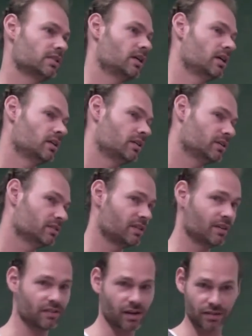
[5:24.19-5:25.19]

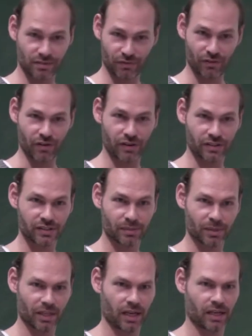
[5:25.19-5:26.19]
10,000 forints,
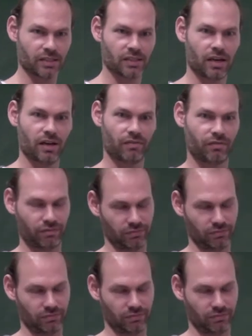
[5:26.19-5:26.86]
but they can save